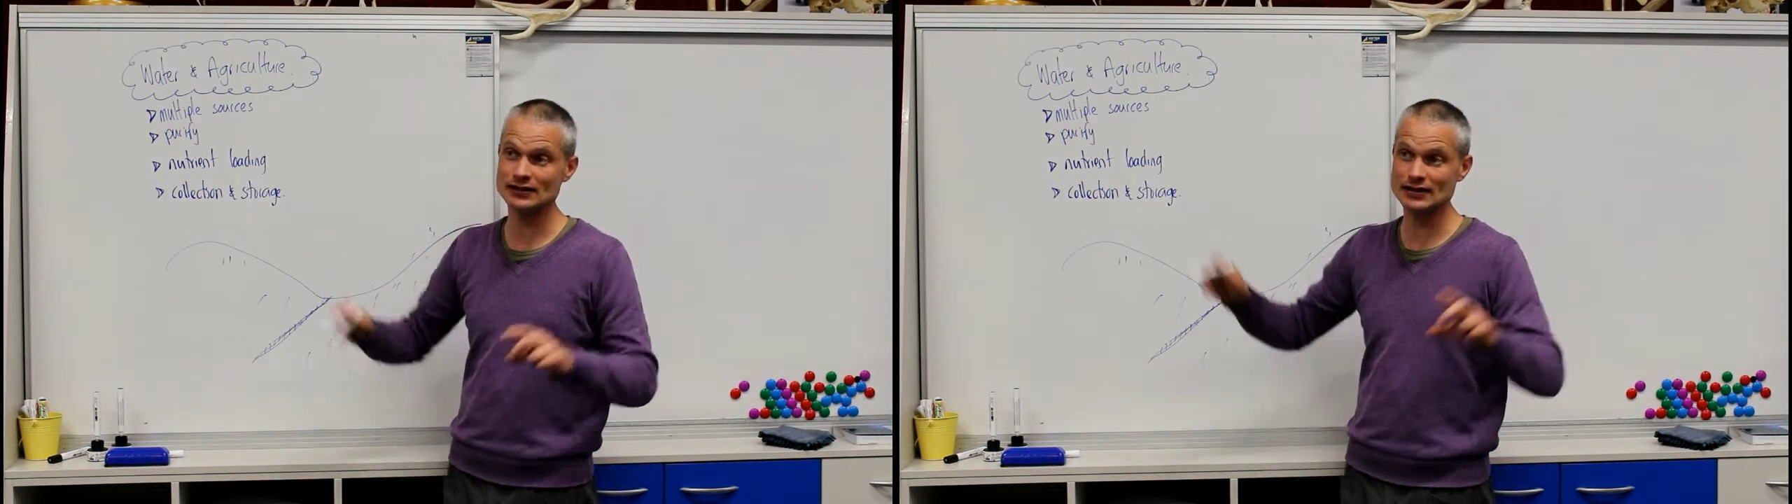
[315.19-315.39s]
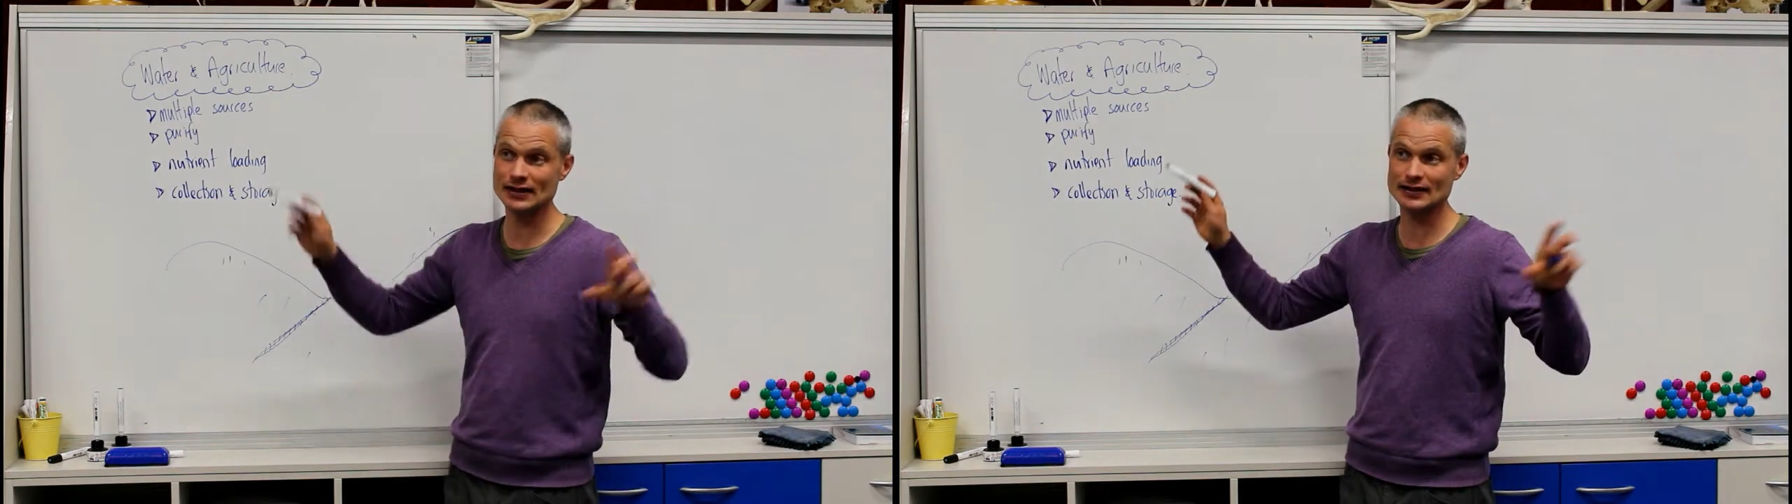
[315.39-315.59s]

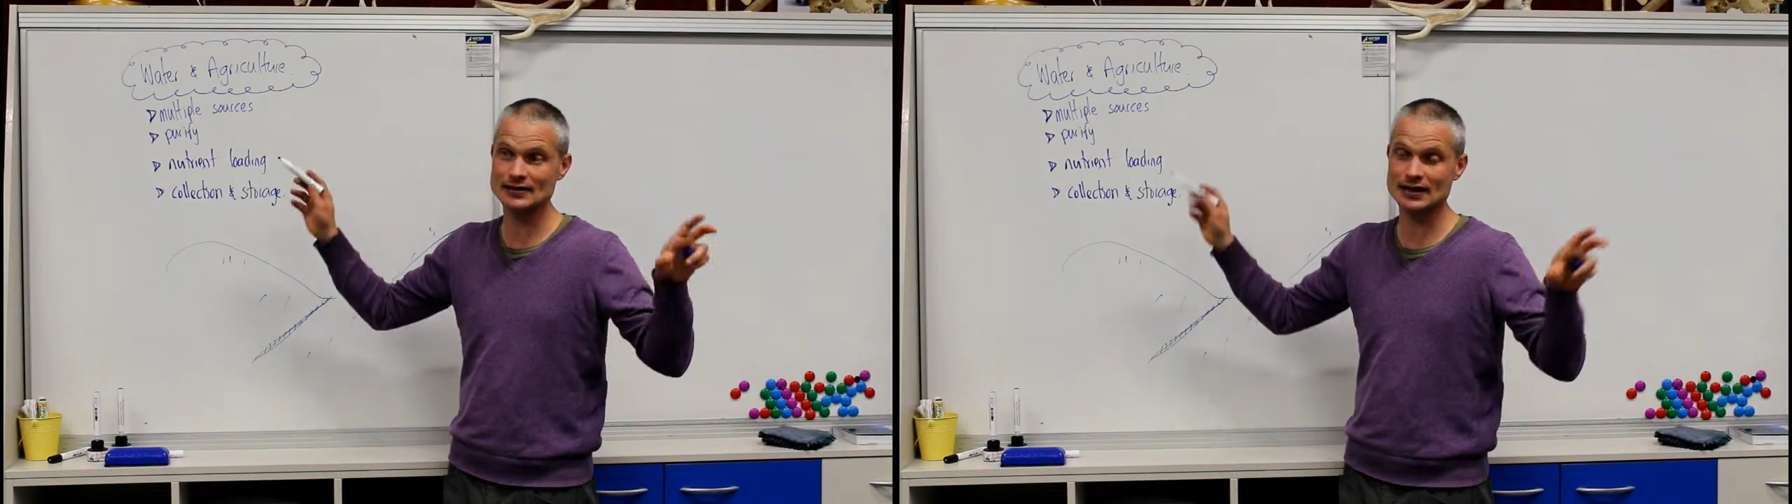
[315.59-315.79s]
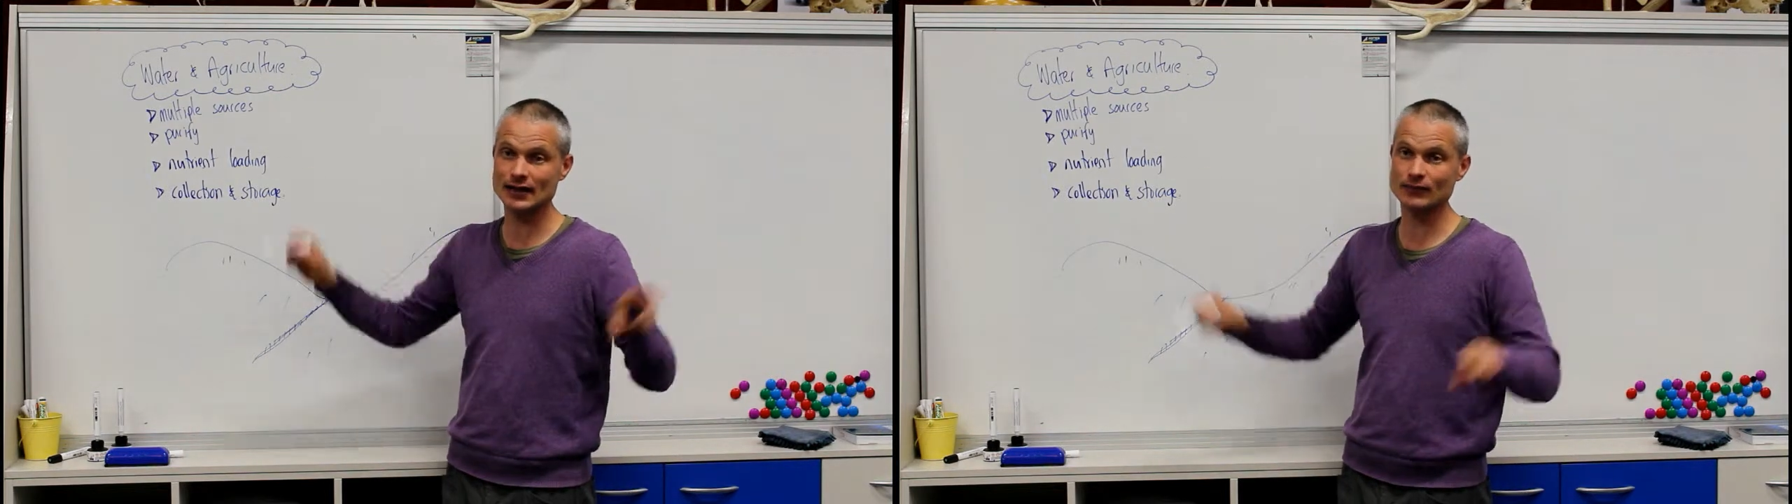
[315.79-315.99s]
you get
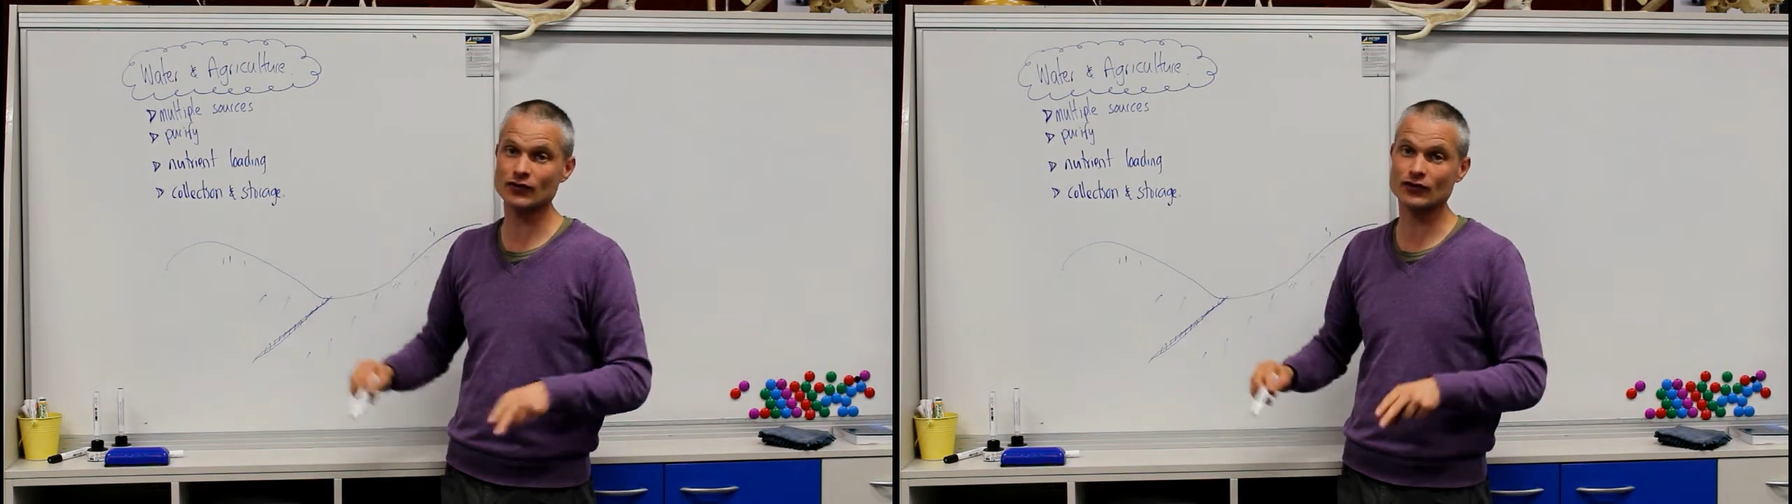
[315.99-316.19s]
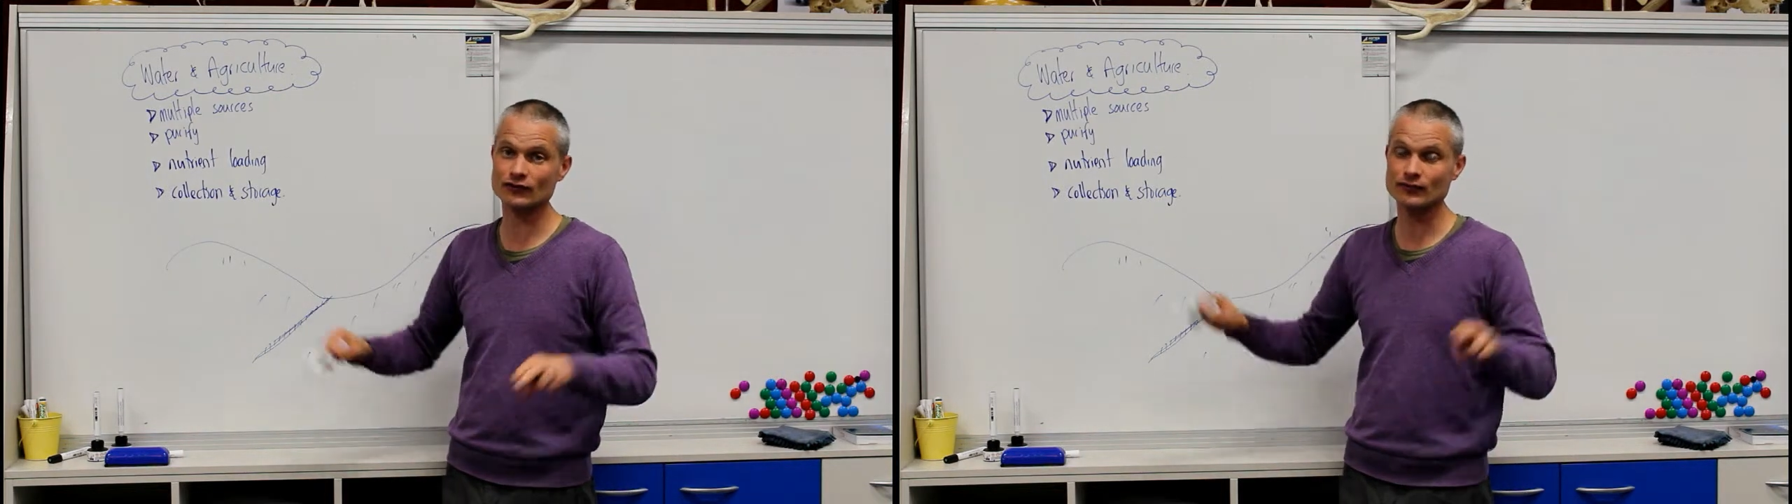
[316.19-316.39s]
a
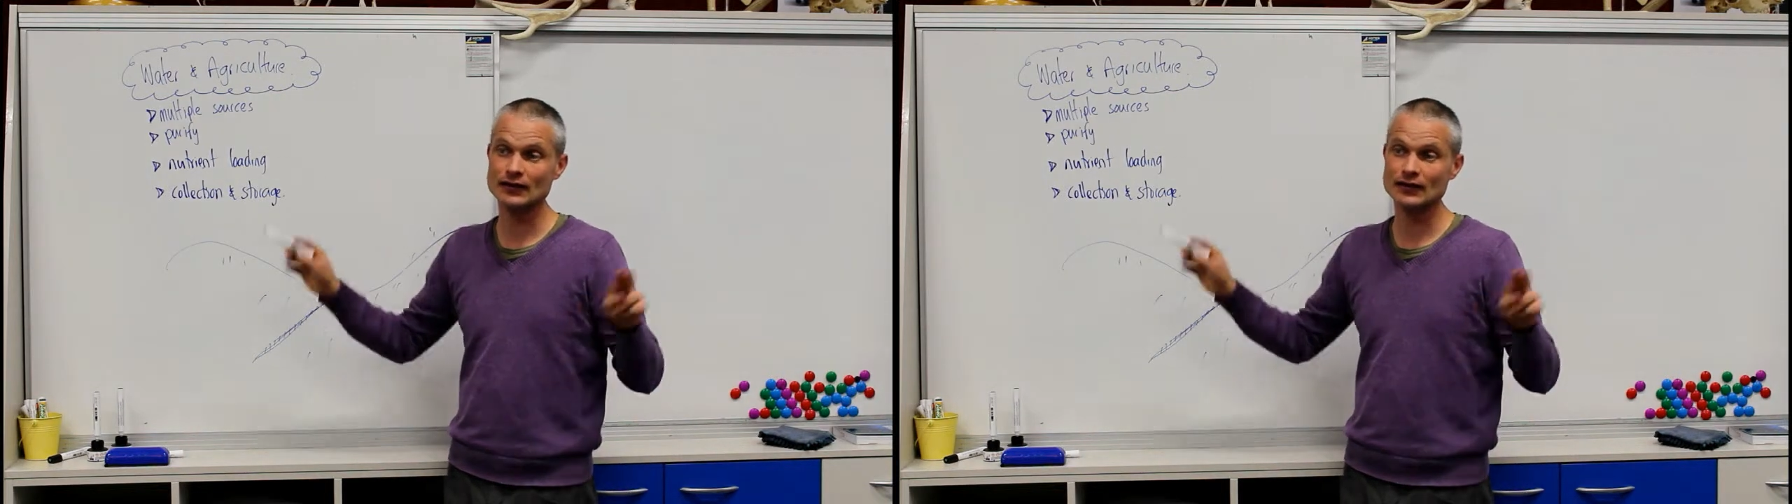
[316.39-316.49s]
lot of